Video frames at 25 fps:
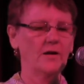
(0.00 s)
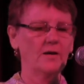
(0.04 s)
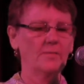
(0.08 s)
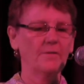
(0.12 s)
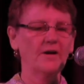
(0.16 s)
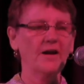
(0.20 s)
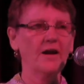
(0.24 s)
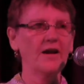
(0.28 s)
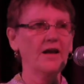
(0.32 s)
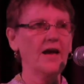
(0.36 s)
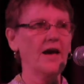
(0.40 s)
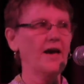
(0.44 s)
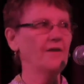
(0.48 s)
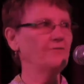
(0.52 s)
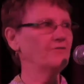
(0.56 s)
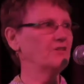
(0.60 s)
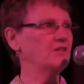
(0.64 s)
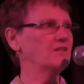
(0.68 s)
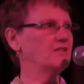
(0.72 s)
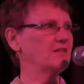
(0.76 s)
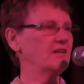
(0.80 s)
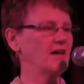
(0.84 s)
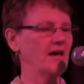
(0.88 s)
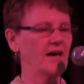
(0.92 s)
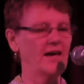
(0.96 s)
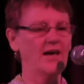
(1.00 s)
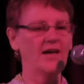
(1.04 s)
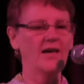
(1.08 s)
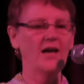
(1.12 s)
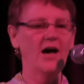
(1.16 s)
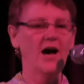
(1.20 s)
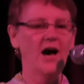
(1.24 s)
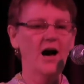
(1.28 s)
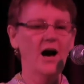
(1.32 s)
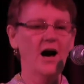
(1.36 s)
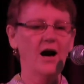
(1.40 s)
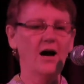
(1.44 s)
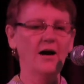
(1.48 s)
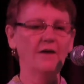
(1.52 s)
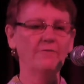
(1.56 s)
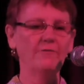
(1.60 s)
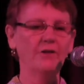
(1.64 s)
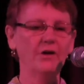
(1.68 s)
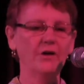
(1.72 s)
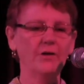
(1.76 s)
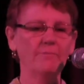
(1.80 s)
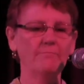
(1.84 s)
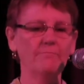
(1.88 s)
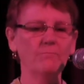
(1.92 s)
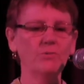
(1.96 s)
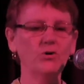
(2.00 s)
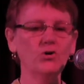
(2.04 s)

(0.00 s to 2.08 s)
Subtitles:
but I'd have to say I've learnt